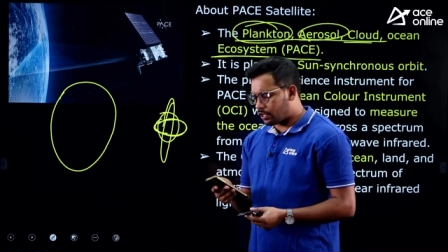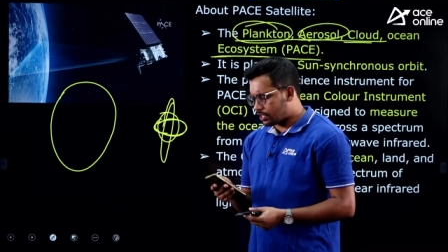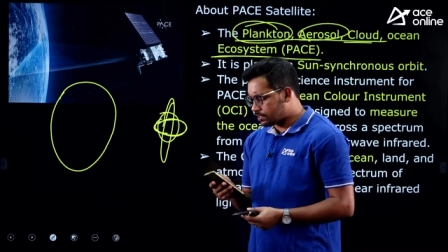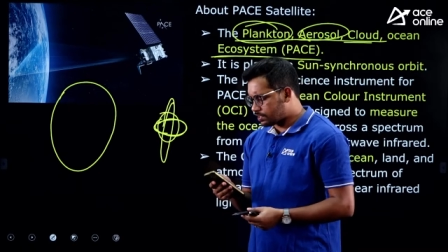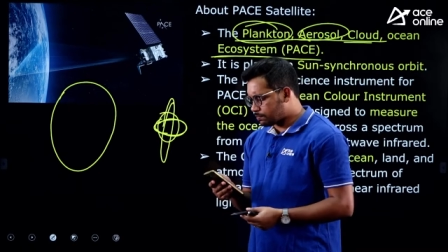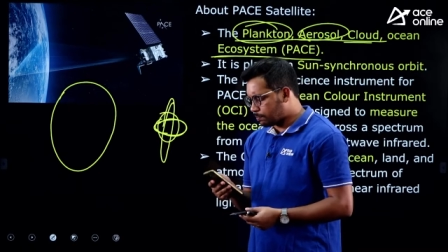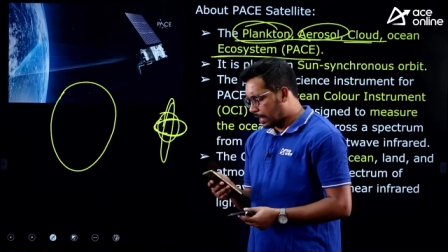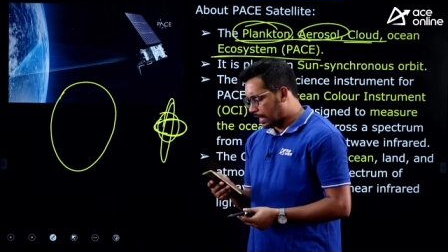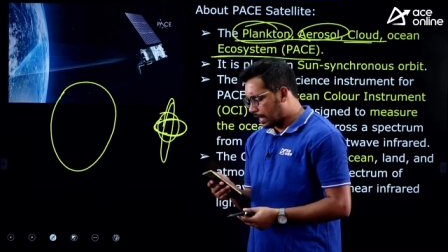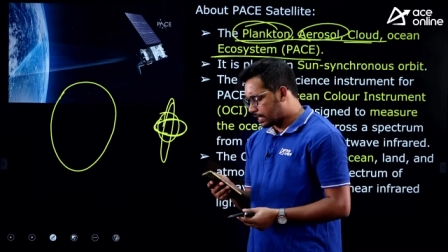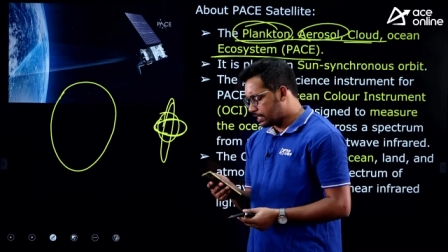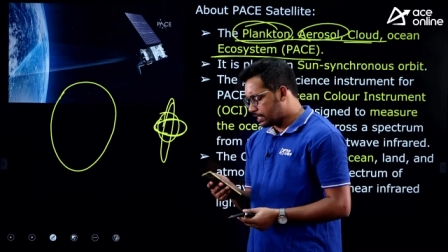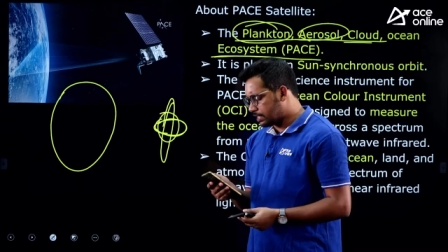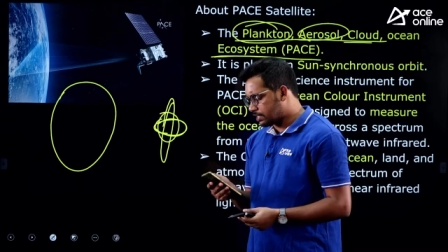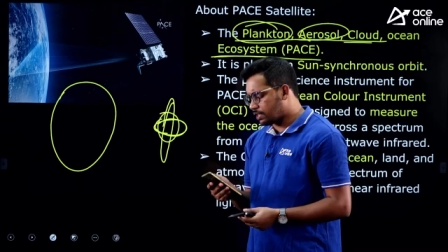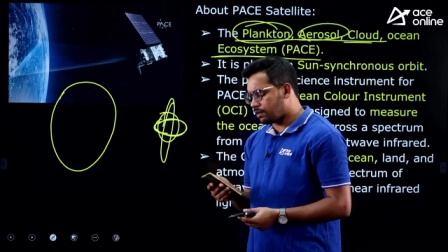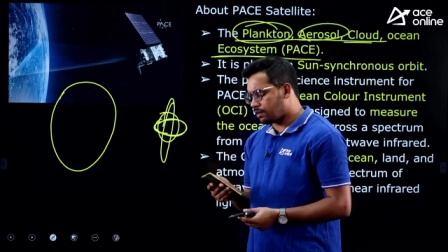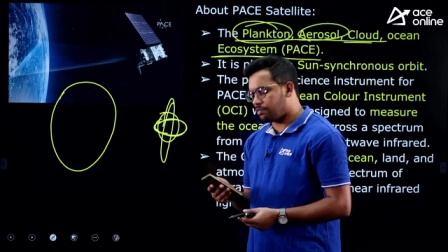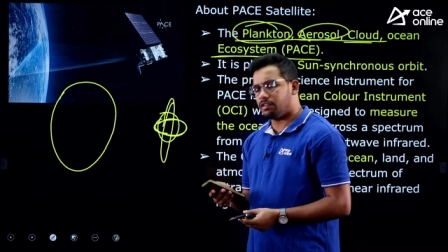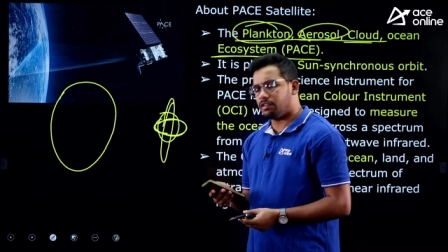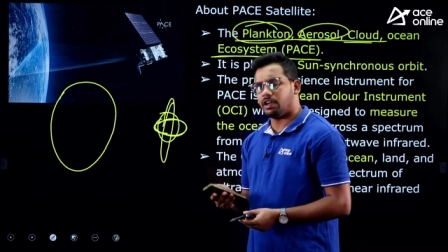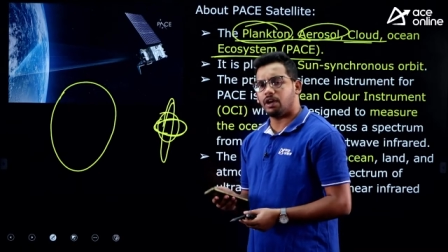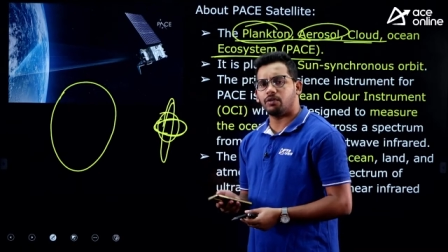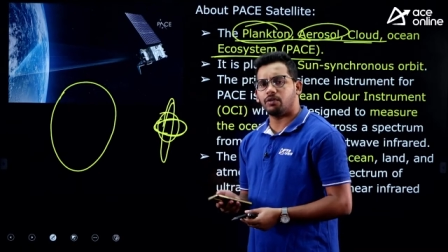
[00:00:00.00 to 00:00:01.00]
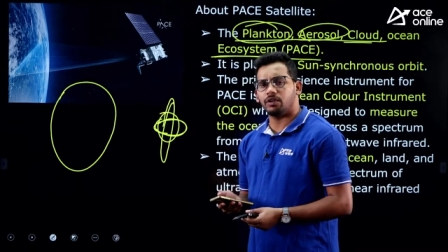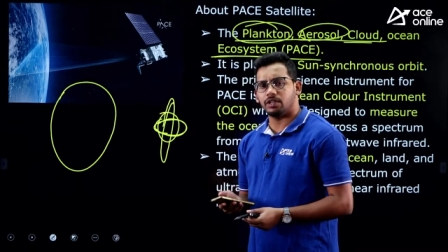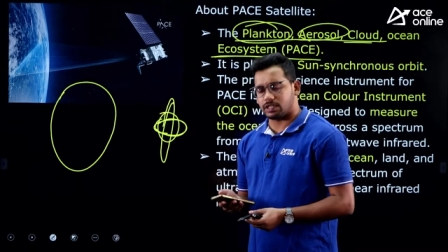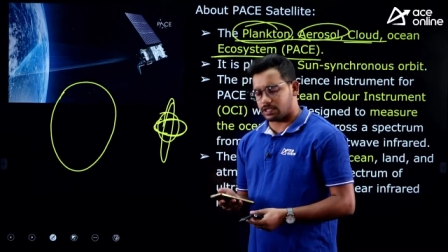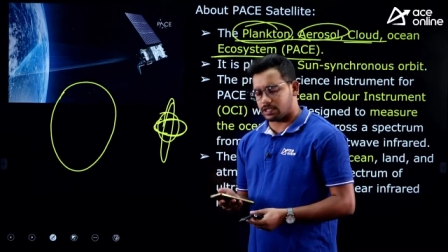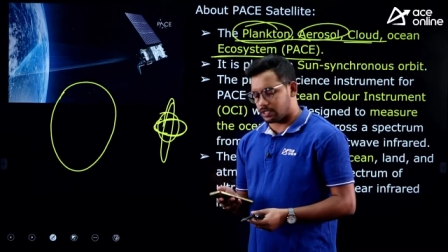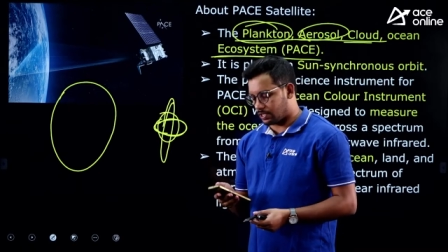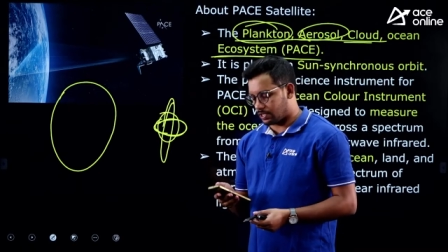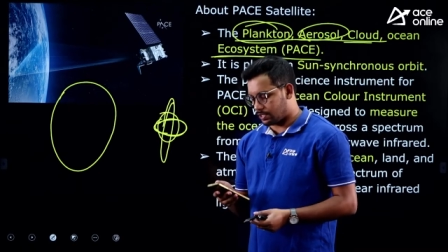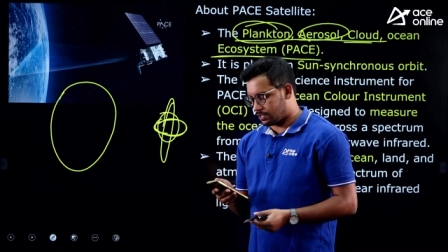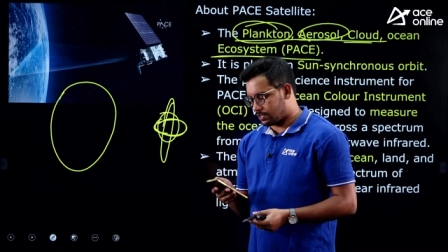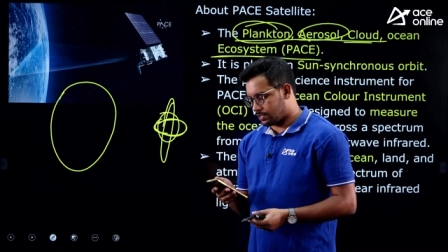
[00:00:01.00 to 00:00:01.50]
days back itself we have
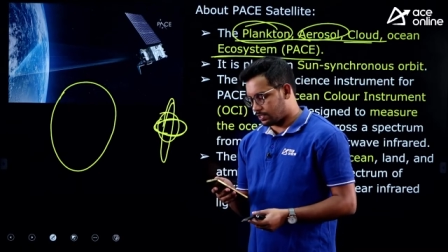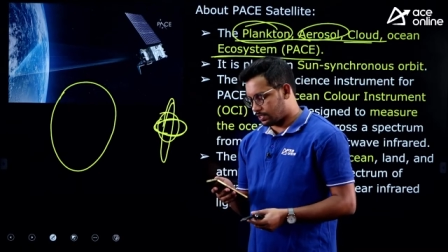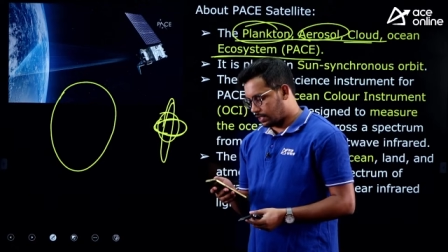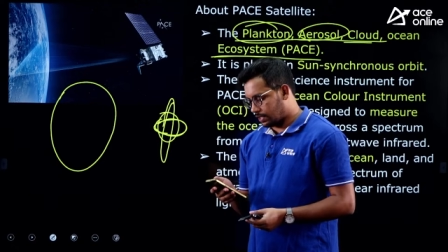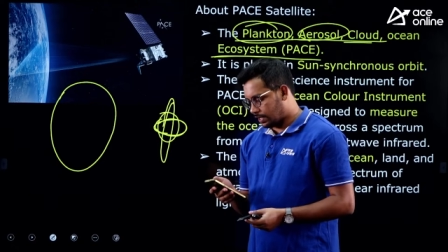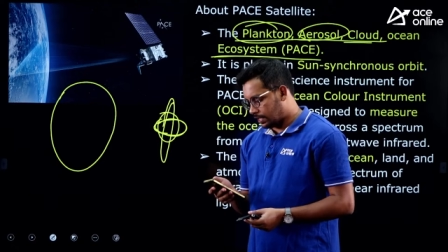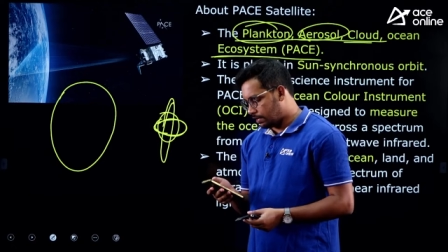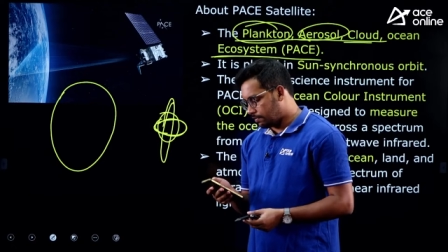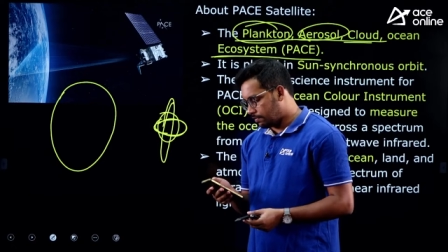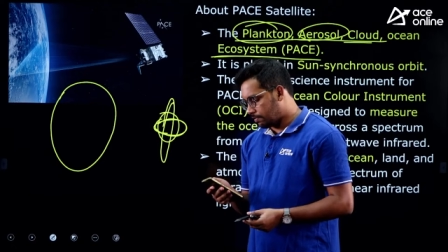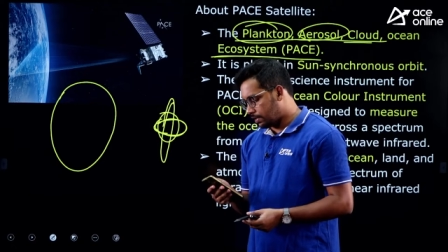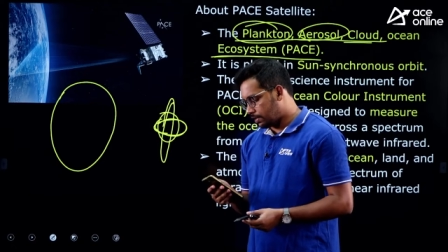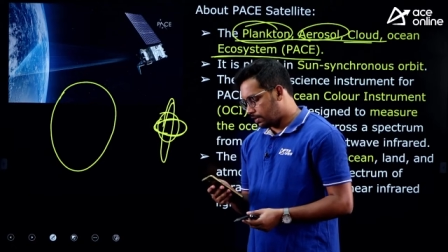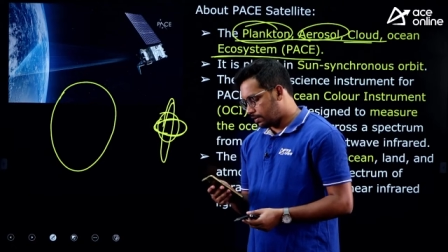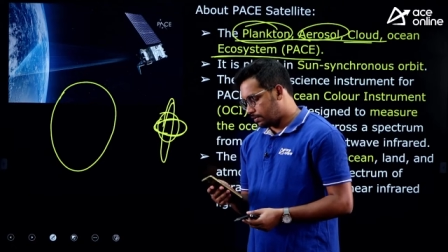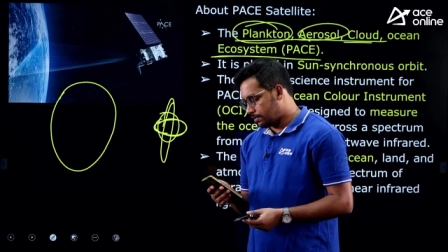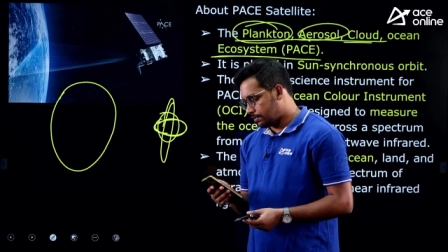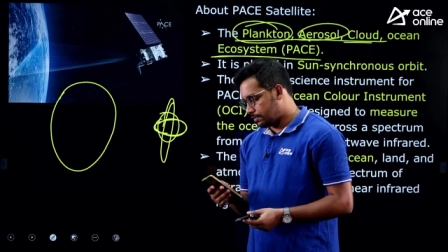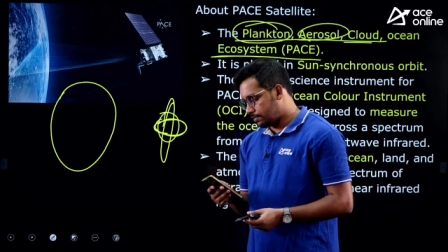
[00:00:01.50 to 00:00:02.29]
discussed anyone